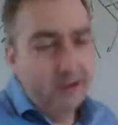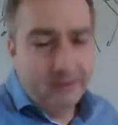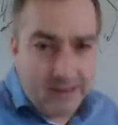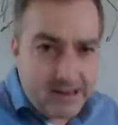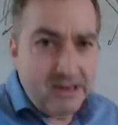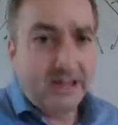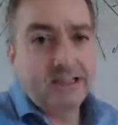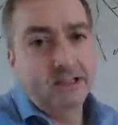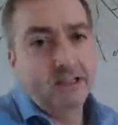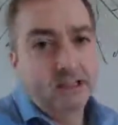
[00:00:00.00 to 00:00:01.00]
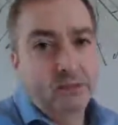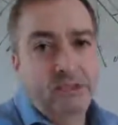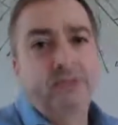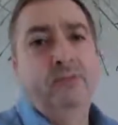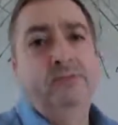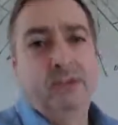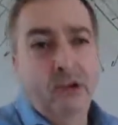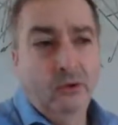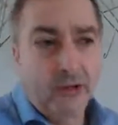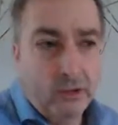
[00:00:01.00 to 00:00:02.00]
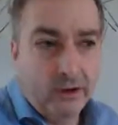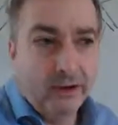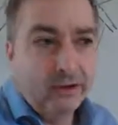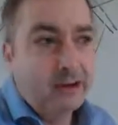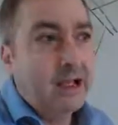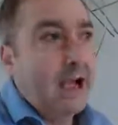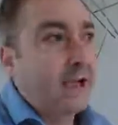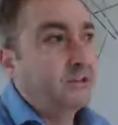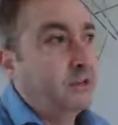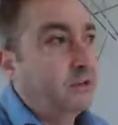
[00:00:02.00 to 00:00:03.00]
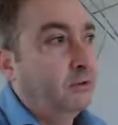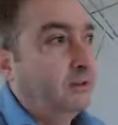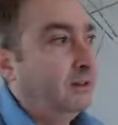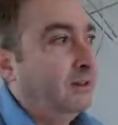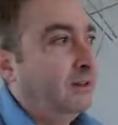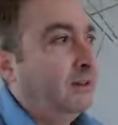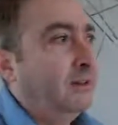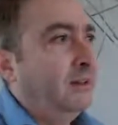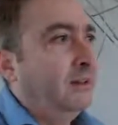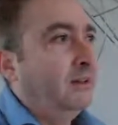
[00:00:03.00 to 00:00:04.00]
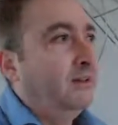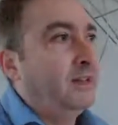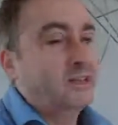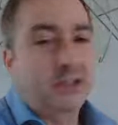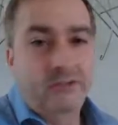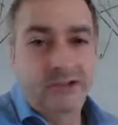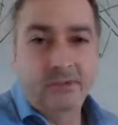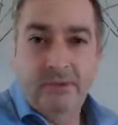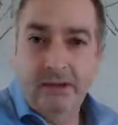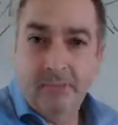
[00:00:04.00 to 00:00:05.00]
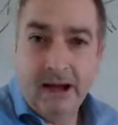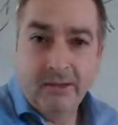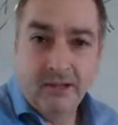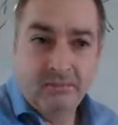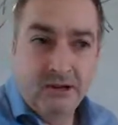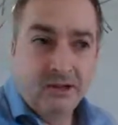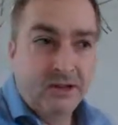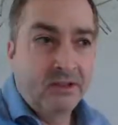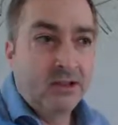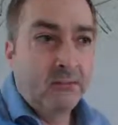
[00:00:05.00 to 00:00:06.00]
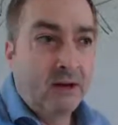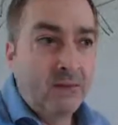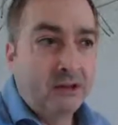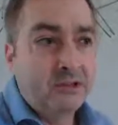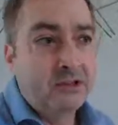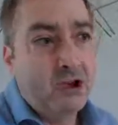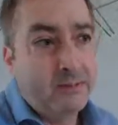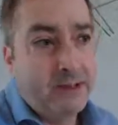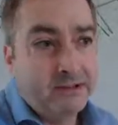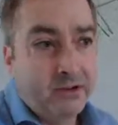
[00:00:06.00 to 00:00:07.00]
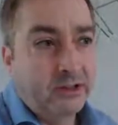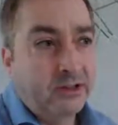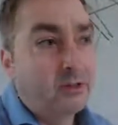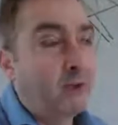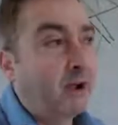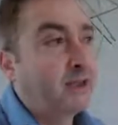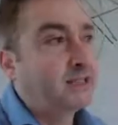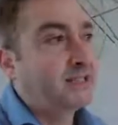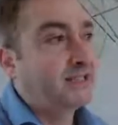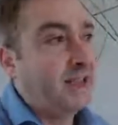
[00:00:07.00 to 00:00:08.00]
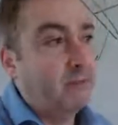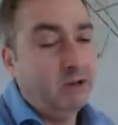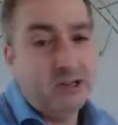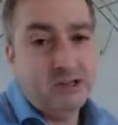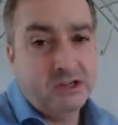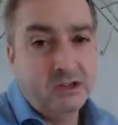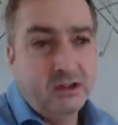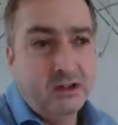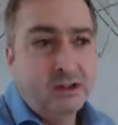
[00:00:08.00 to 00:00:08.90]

And then you get a little bit of a flow going as you discover something about this person that you might be able to comment on, and you might establish